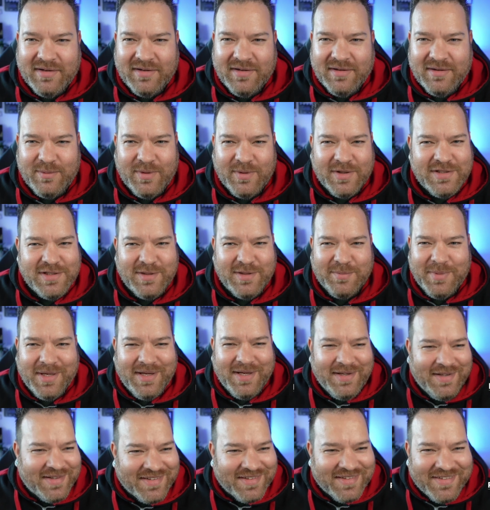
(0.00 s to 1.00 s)
what do you
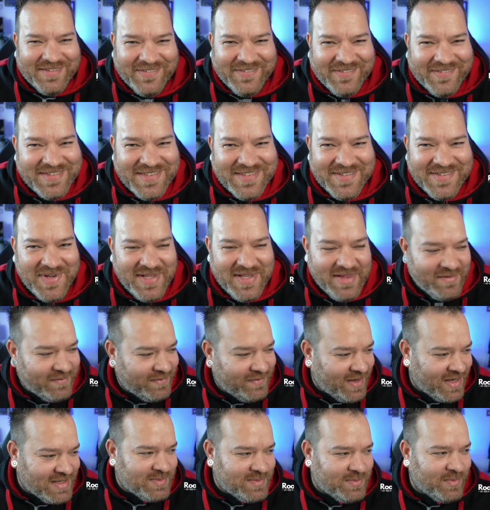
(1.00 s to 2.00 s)
mean? What do you mean the
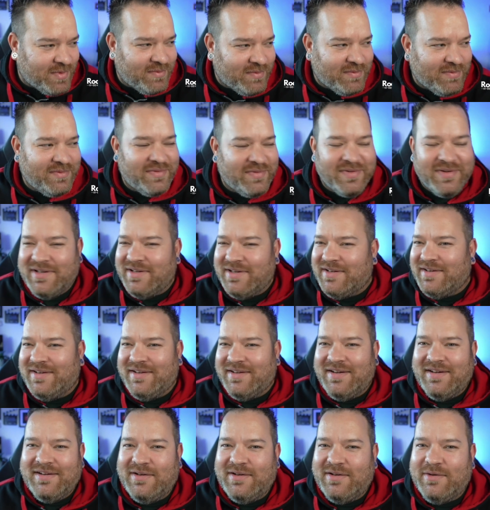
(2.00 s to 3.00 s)
first month?
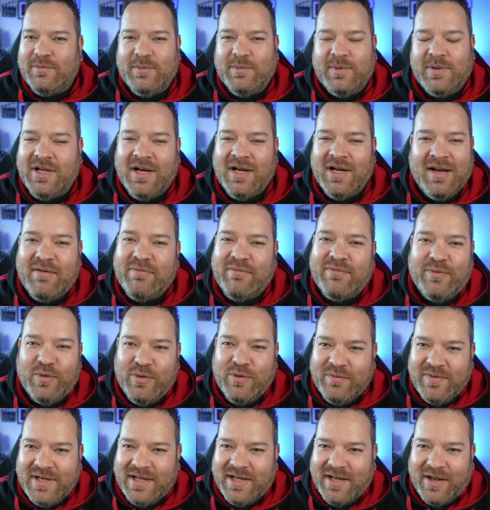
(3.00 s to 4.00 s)
Well, you'll have
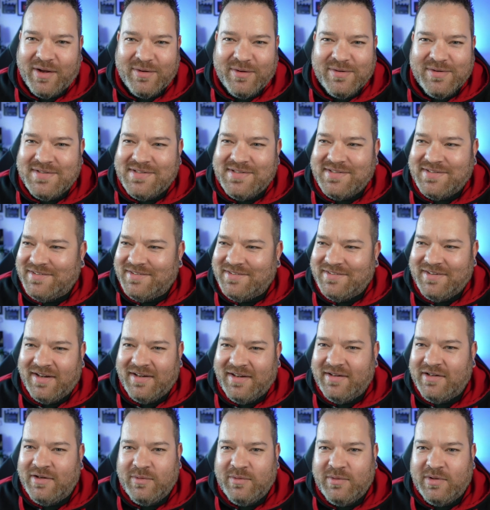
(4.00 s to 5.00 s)
4 videos.
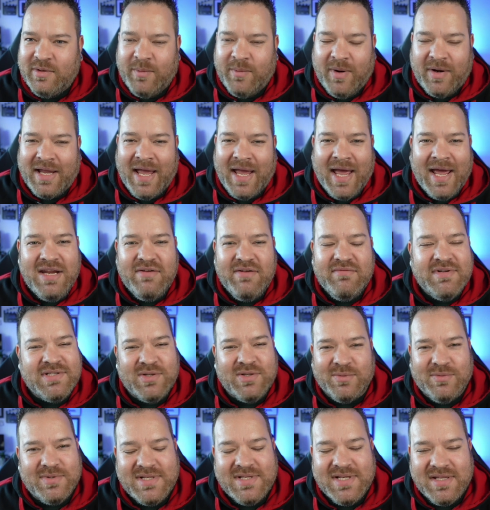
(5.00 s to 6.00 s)
Like, you won't get any
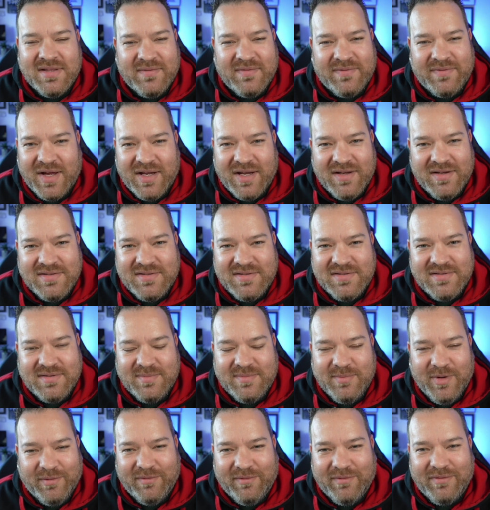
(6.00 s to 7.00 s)
results in the first
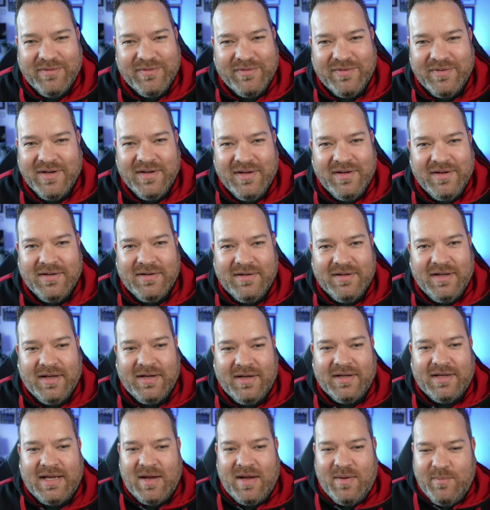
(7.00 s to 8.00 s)
month.
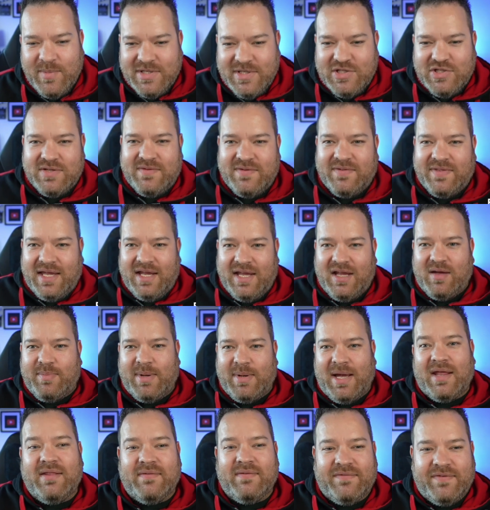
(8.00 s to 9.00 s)
Like, can we just think
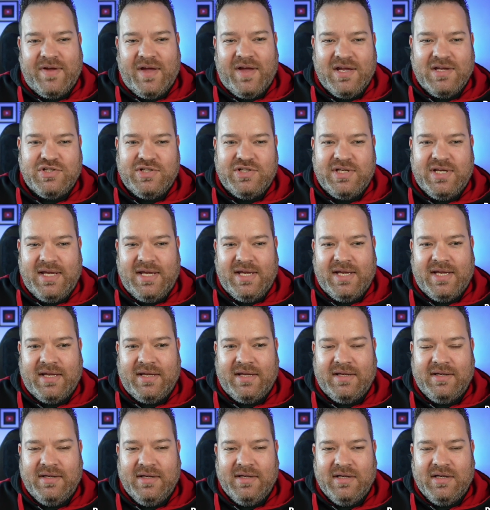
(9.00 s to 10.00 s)
about the first
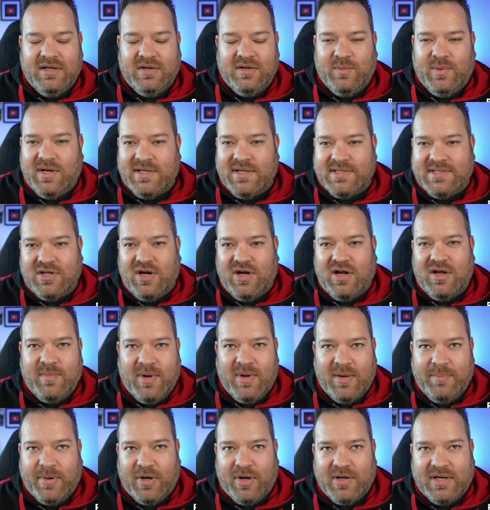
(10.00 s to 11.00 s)
year? When I started
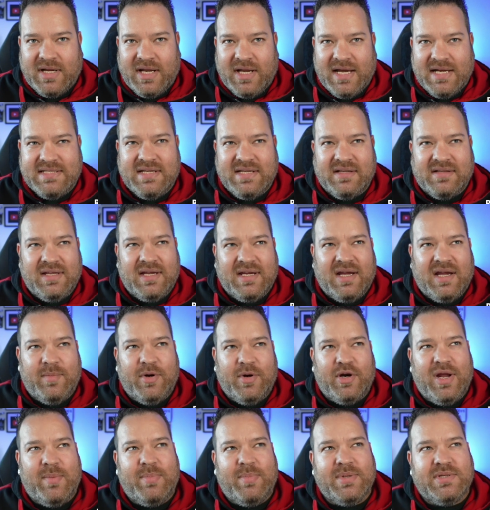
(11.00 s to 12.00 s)
my podcast, I think I'm
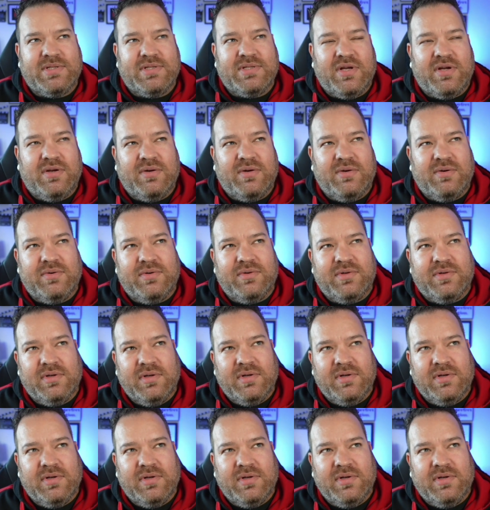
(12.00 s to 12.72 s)
on episode